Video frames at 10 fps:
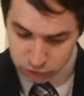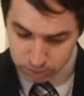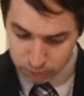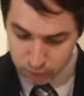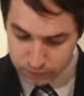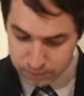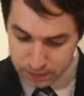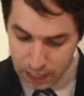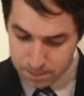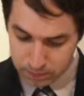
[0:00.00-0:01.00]
broke the
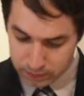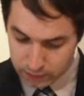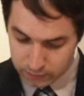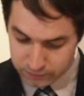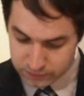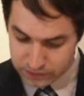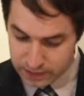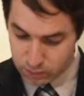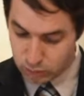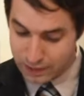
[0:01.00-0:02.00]
monopoly of the
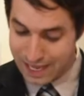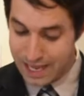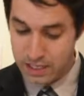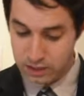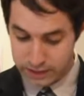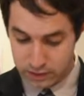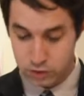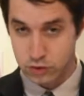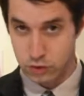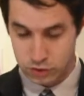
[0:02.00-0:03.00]
state-run Anglican
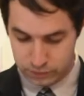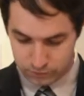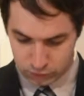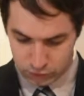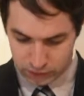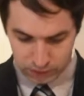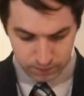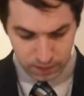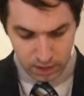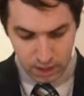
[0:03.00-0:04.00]
Church in Virginia,
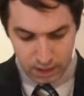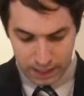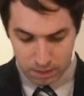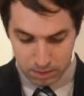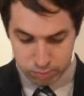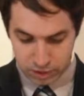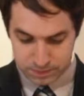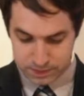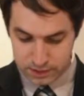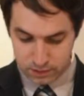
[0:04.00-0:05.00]
allowing
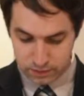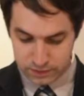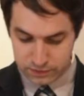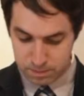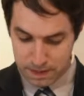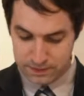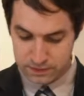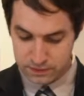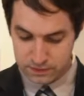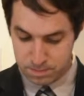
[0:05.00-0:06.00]
Presbyterians,
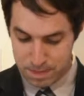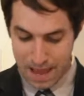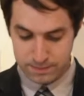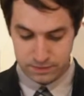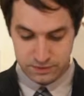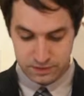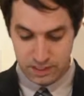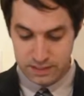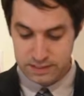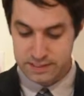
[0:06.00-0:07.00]
Methodists, and
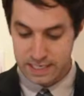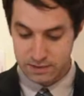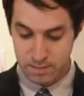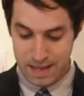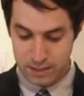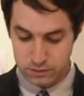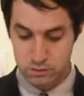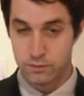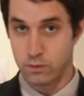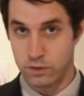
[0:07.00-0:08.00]
Baptists to take the mantle
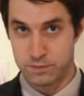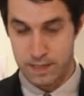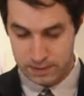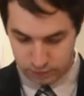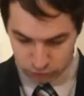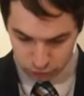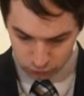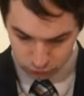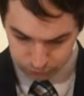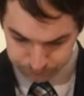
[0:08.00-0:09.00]
for expanding the
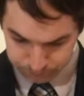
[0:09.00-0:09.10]
church.